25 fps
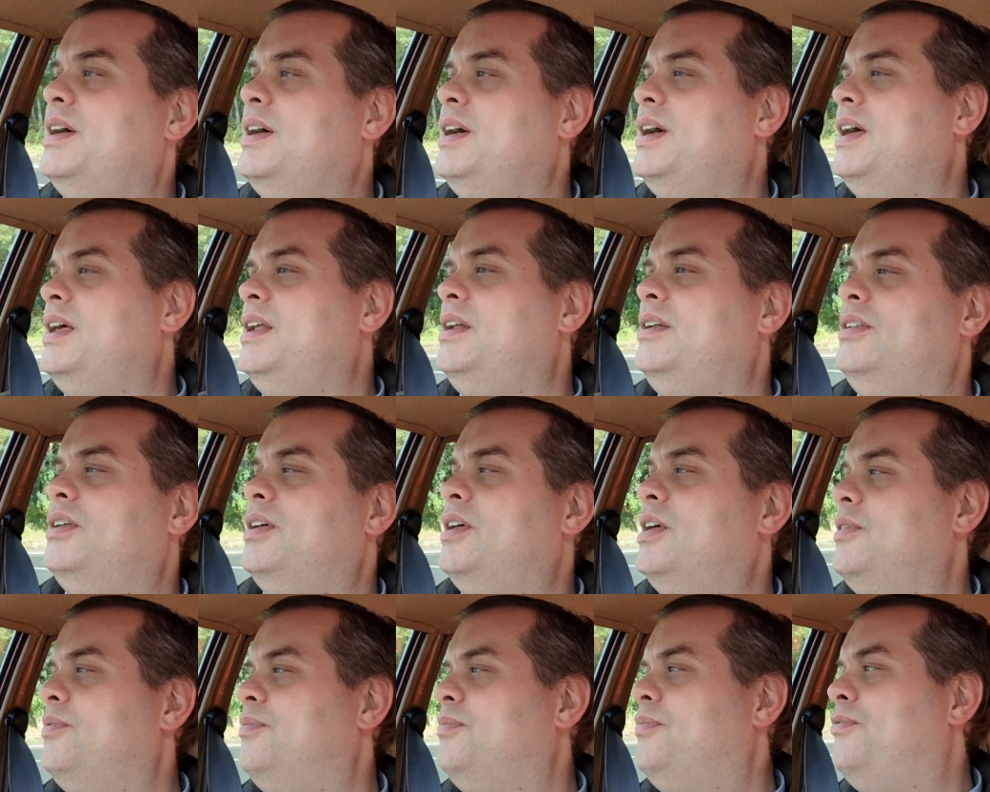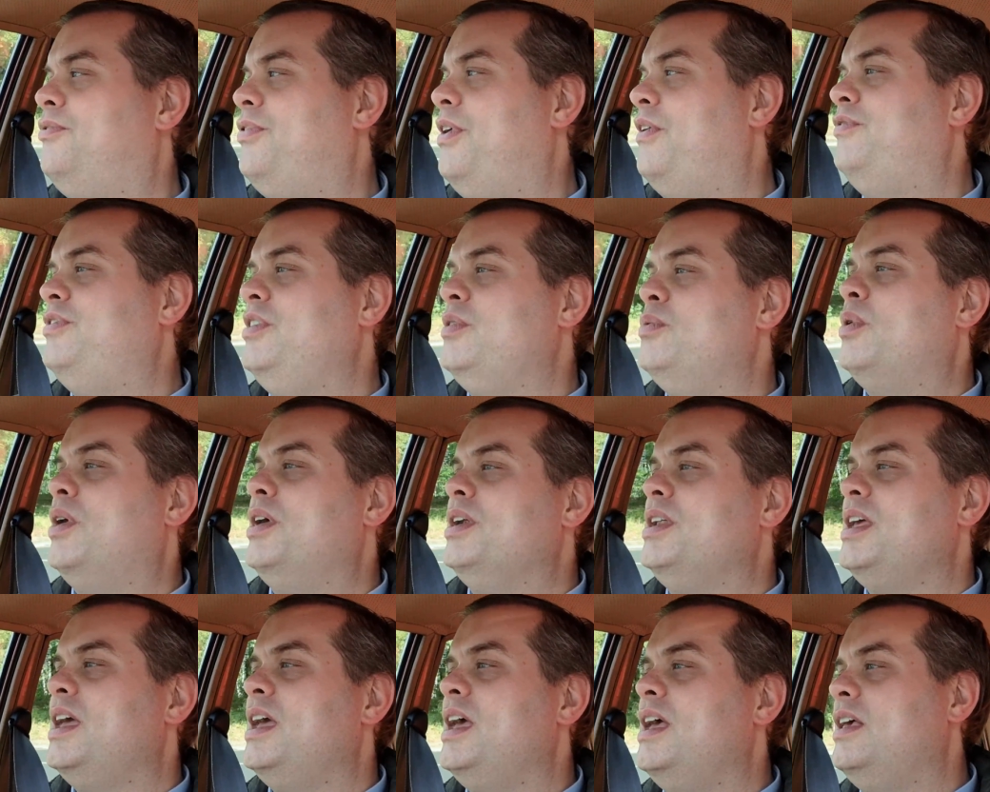And uh,
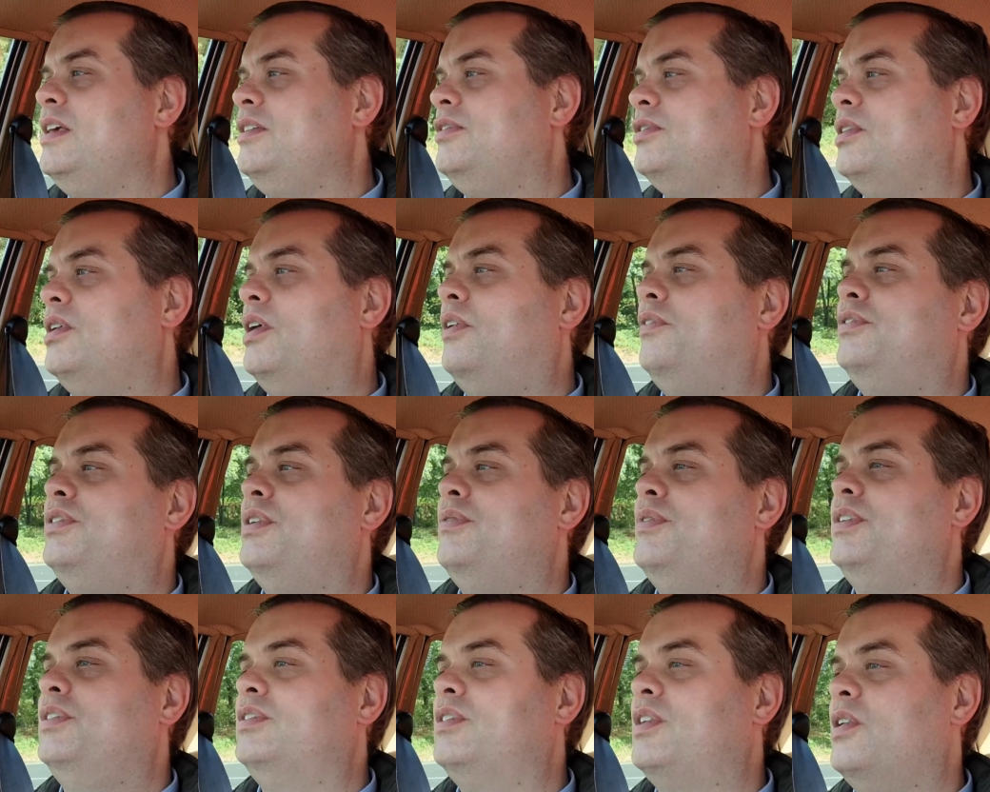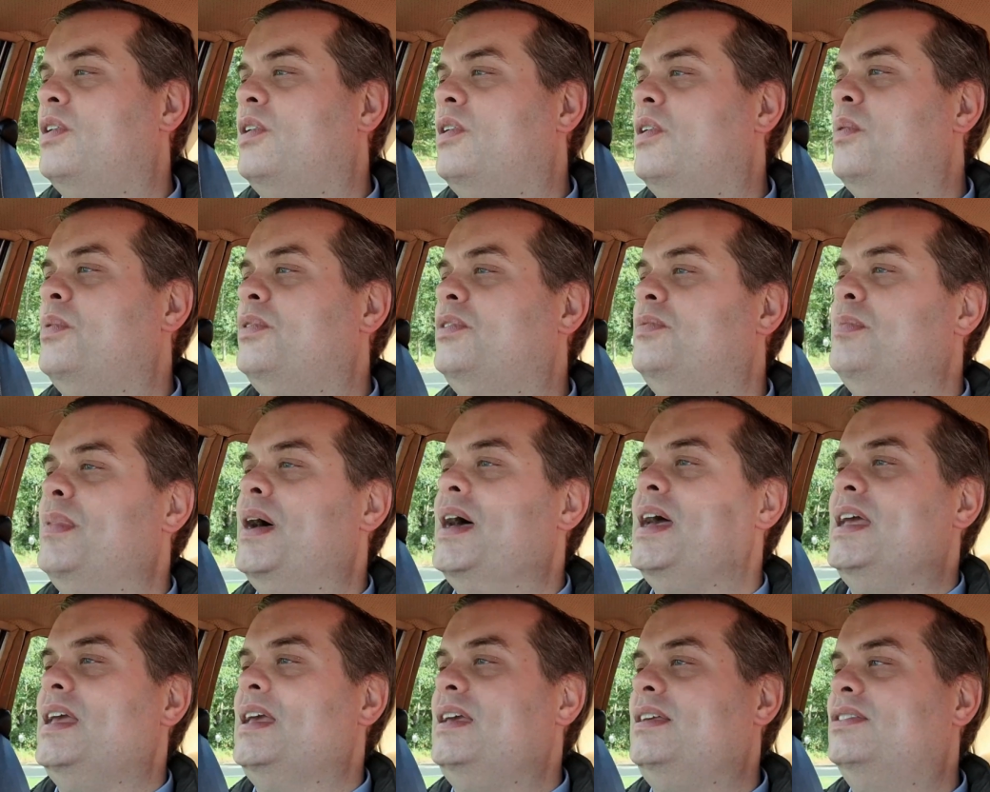fifty-one years after this car was
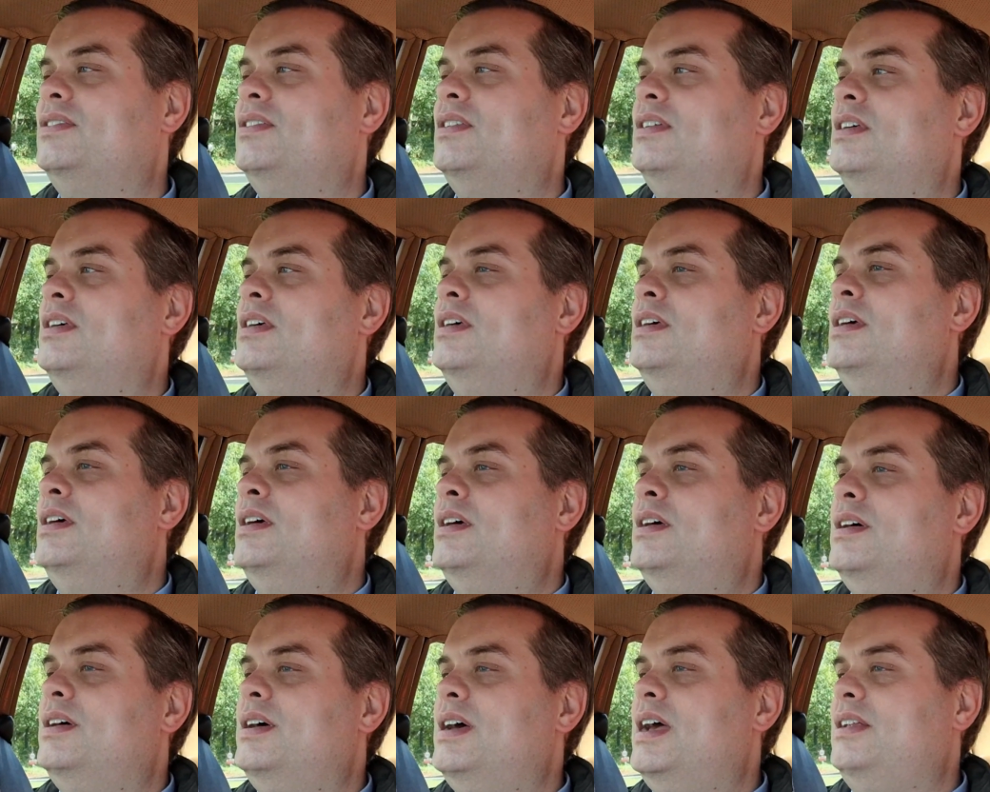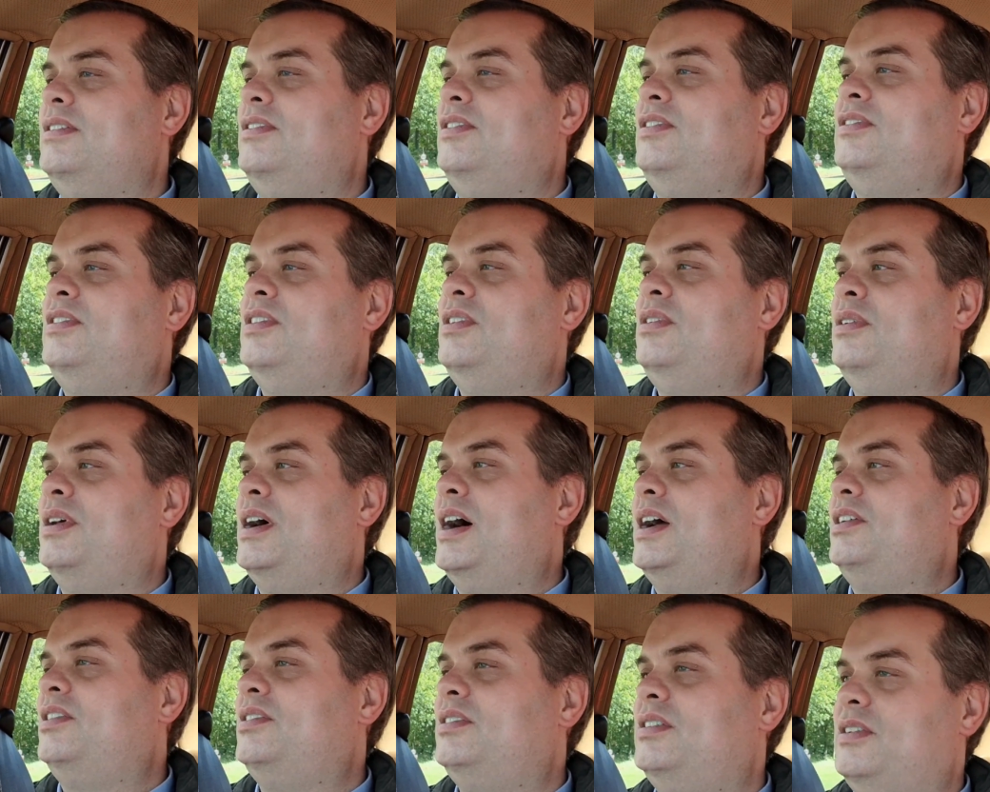made, it still
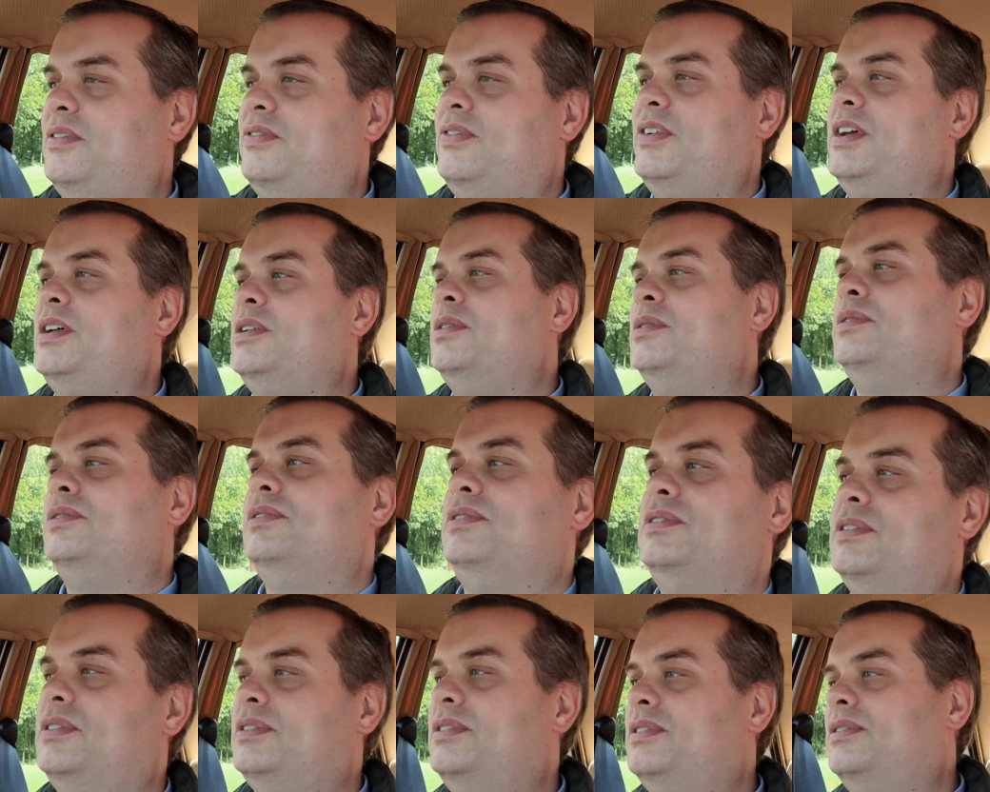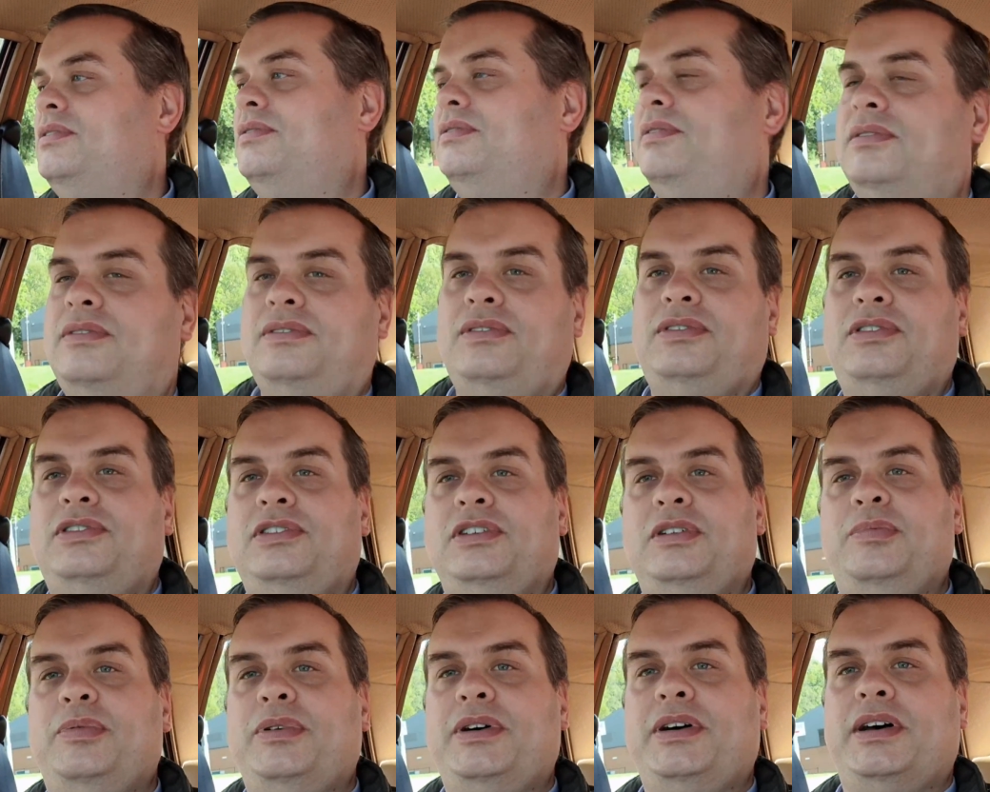actually feels
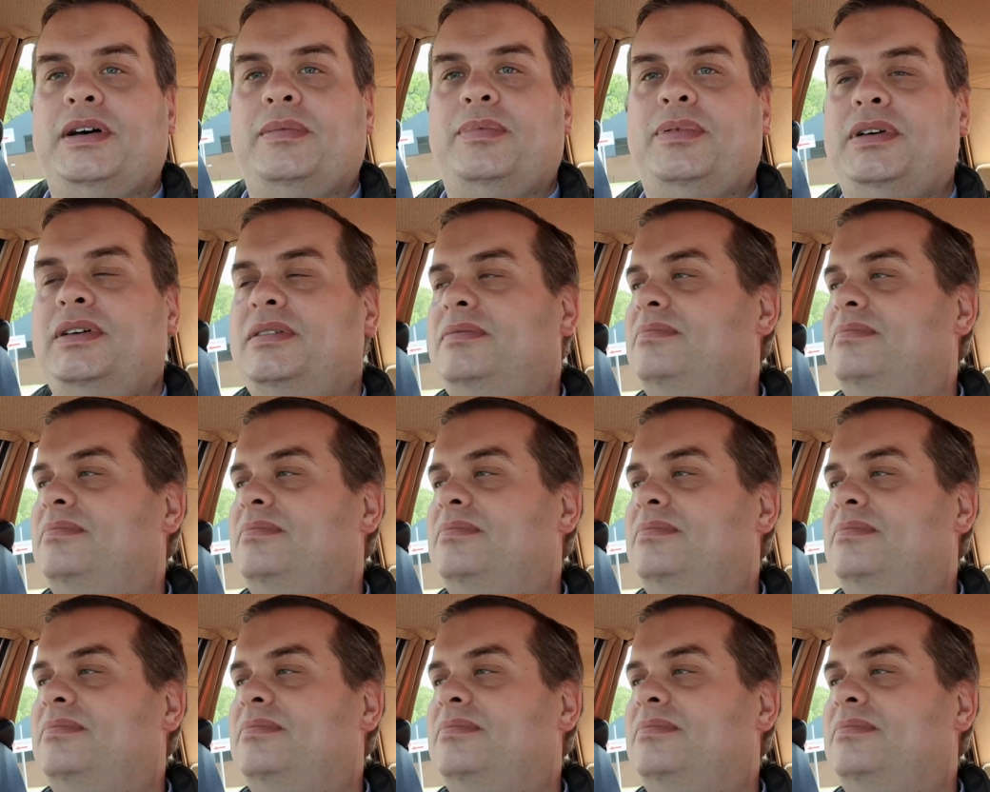superb.